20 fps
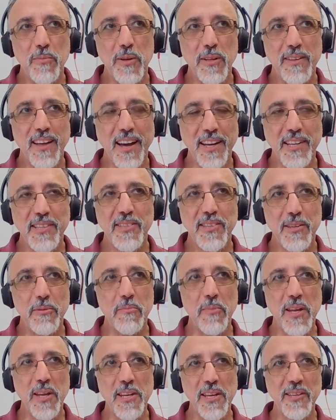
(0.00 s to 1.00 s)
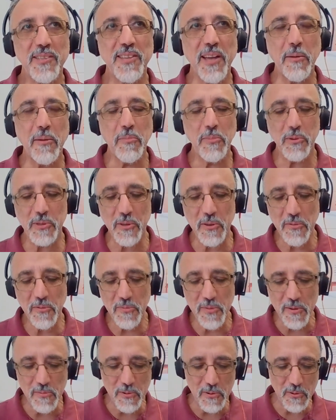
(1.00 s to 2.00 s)
but I see many examples of
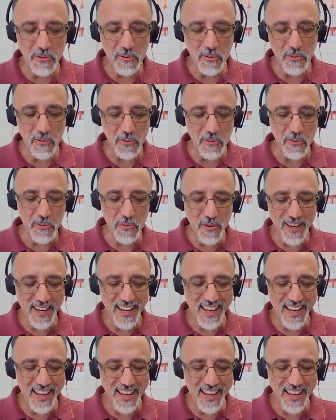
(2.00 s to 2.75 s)
people who